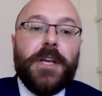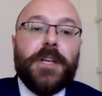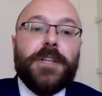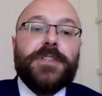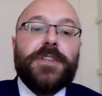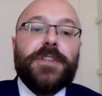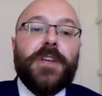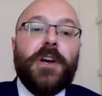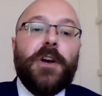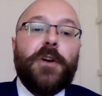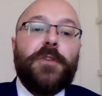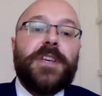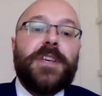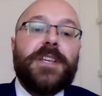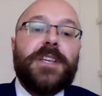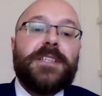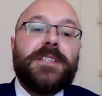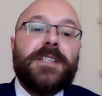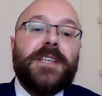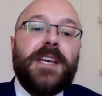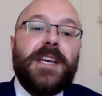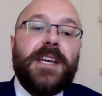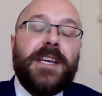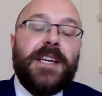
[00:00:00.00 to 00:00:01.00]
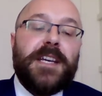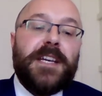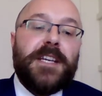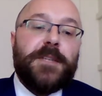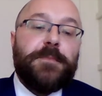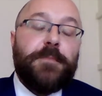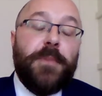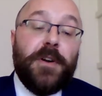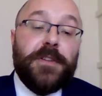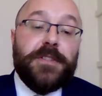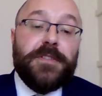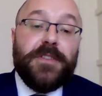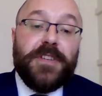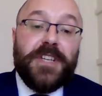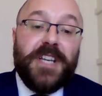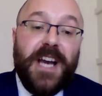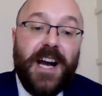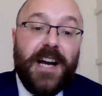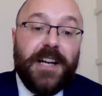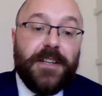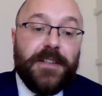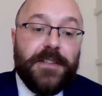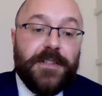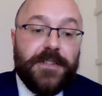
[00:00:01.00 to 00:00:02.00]
So this is part of the
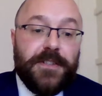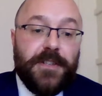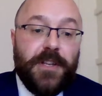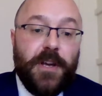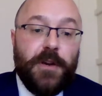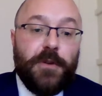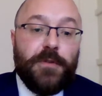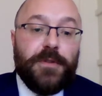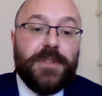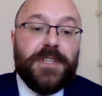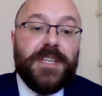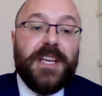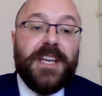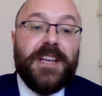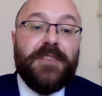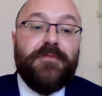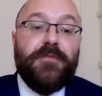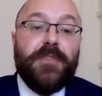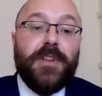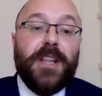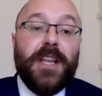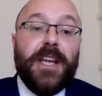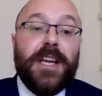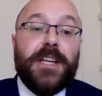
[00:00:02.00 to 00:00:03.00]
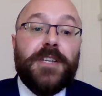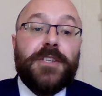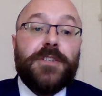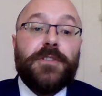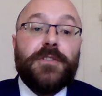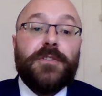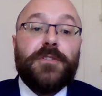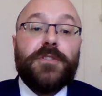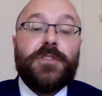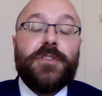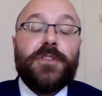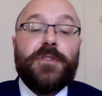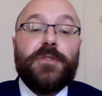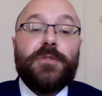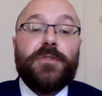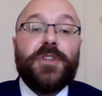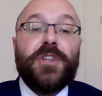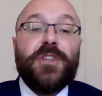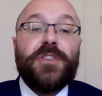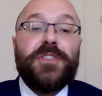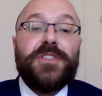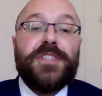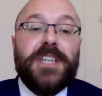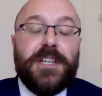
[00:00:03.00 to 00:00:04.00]
guidance note in relation to
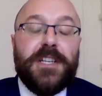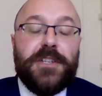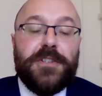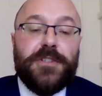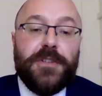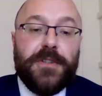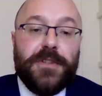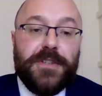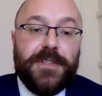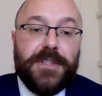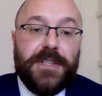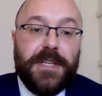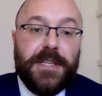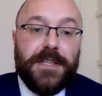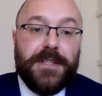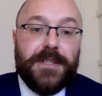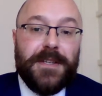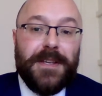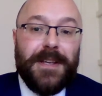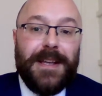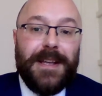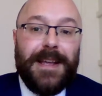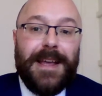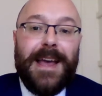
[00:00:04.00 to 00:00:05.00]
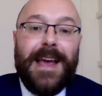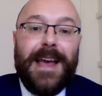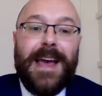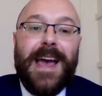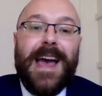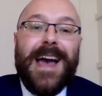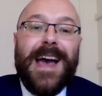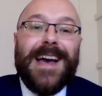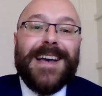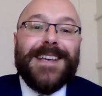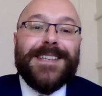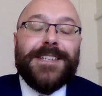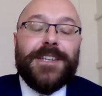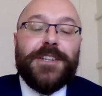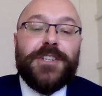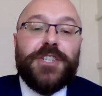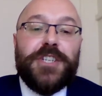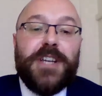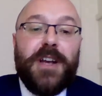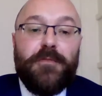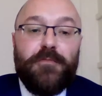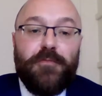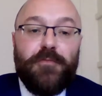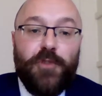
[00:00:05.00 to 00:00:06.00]
contingencies. As a
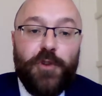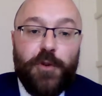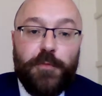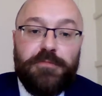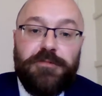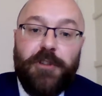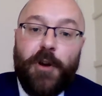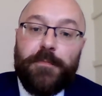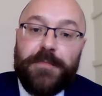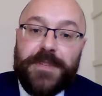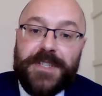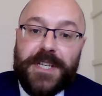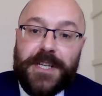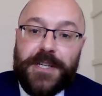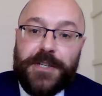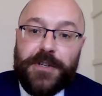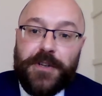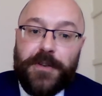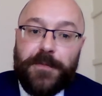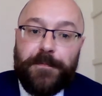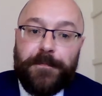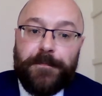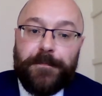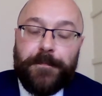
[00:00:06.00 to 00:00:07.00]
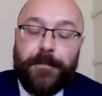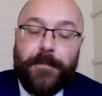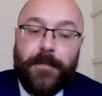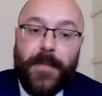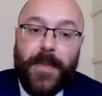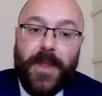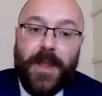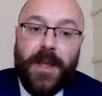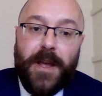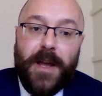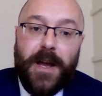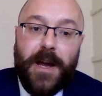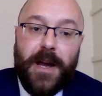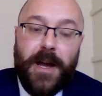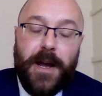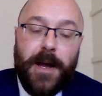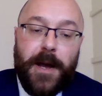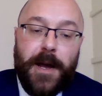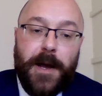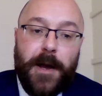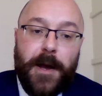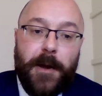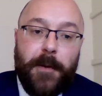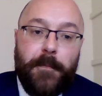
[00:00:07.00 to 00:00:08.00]
general proposition,
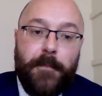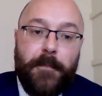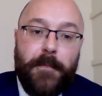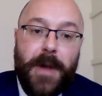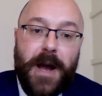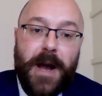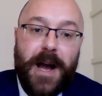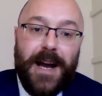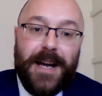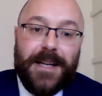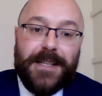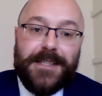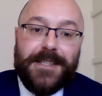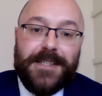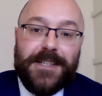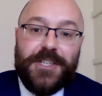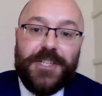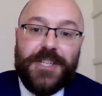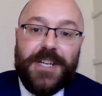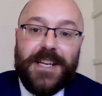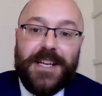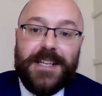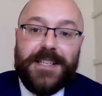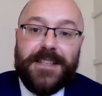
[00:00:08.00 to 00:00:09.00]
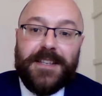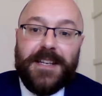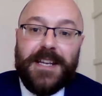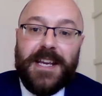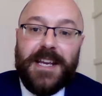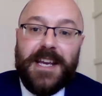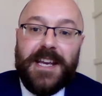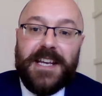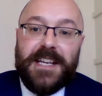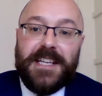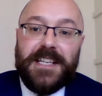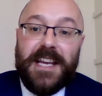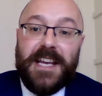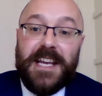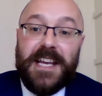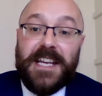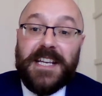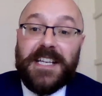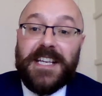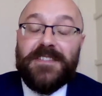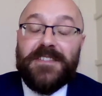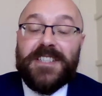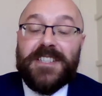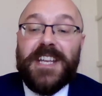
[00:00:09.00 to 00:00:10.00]
I'd suggest that
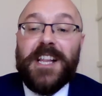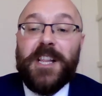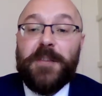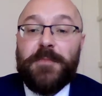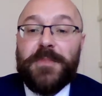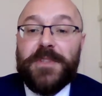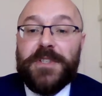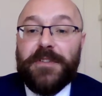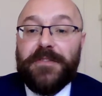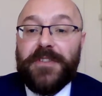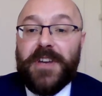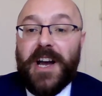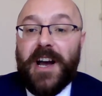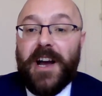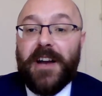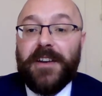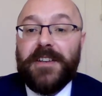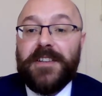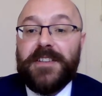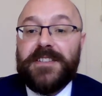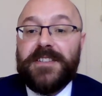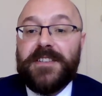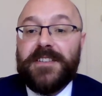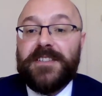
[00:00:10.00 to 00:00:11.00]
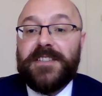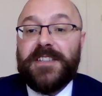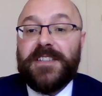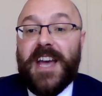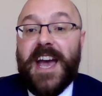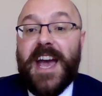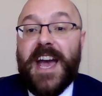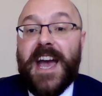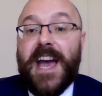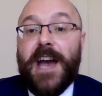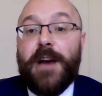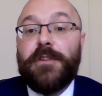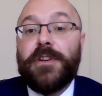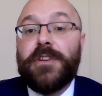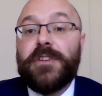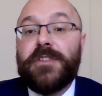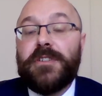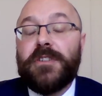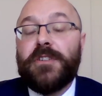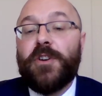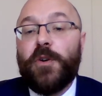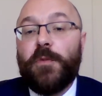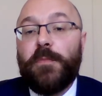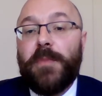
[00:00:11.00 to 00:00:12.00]
it gives an element of guidance as to how you
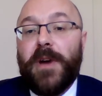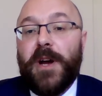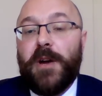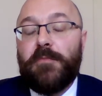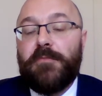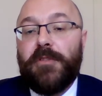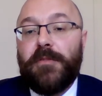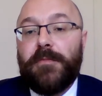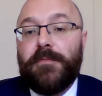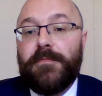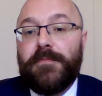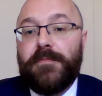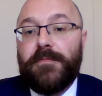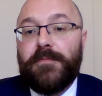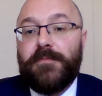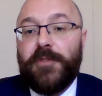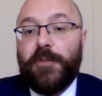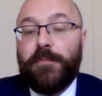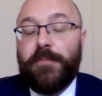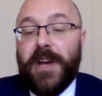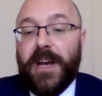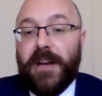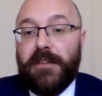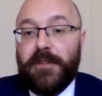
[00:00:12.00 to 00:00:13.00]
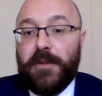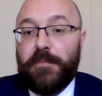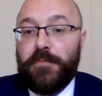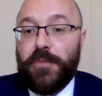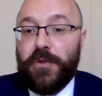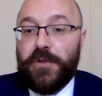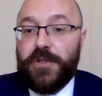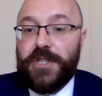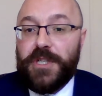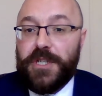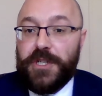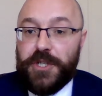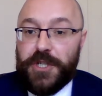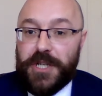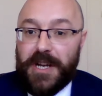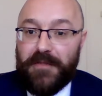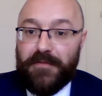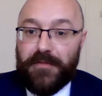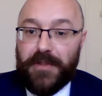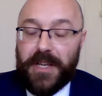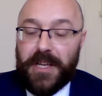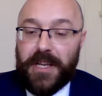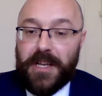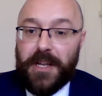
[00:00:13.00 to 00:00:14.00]
should go about preparing budgets
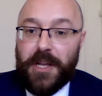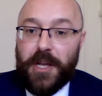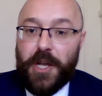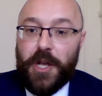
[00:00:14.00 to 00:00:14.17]
generally.